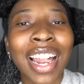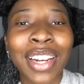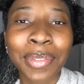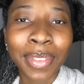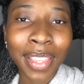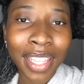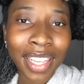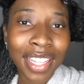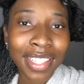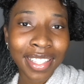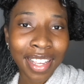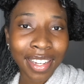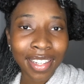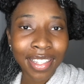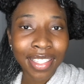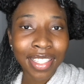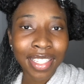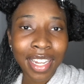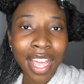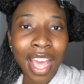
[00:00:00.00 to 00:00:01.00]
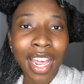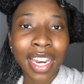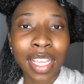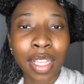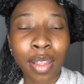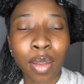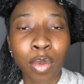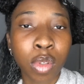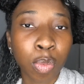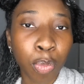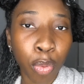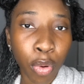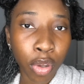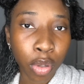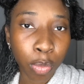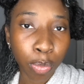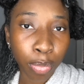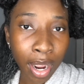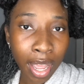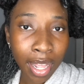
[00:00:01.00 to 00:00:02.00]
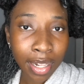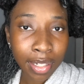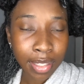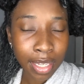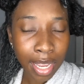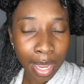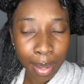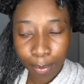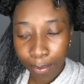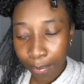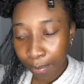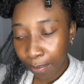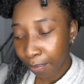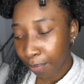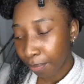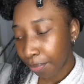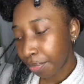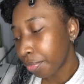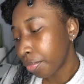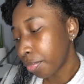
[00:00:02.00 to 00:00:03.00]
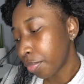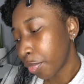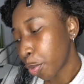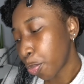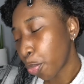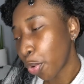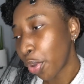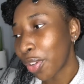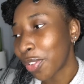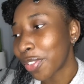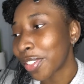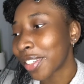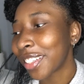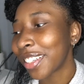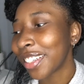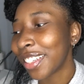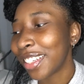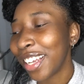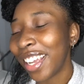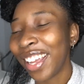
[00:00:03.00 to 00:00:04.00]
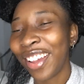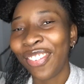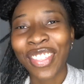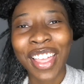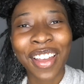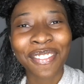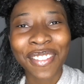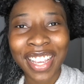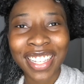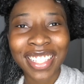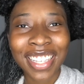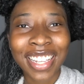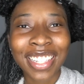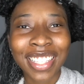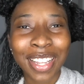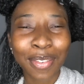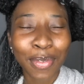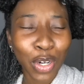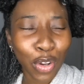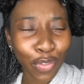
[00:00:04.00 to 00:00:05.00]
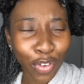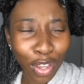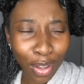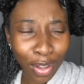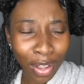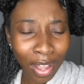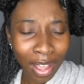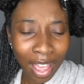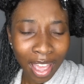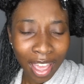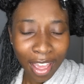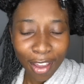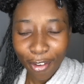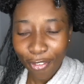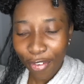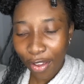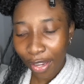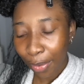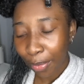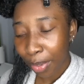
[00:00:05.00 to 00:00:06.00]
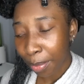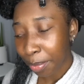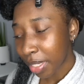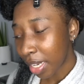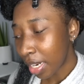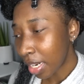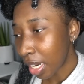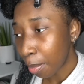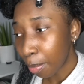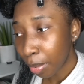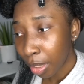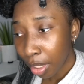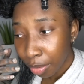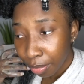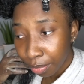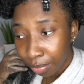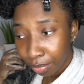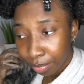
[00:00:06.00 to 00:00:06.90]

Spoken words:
don't think it's like a snotty spoiled brat type spoiled, if that makes sense. Let me know if y'all get what I'm saying down below.